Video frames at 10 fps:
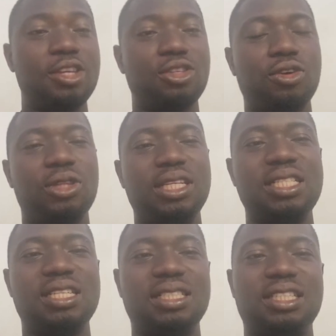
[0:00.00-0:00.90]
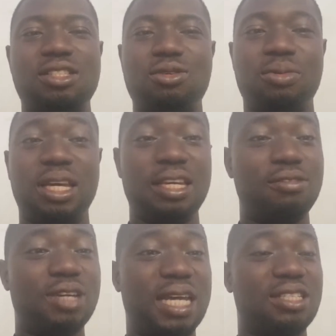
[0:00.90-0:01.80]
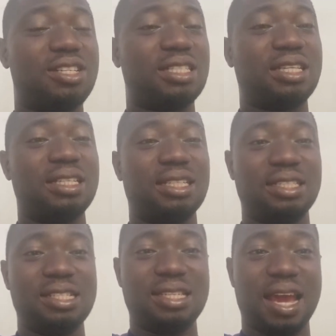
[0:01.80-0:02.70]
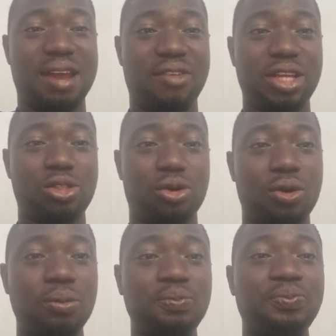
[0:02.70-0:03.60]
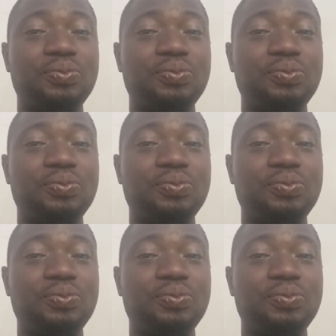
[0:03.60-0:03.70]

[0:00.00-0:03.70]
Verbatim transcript: So ladies and gentlemen, if you are interested in this aerator,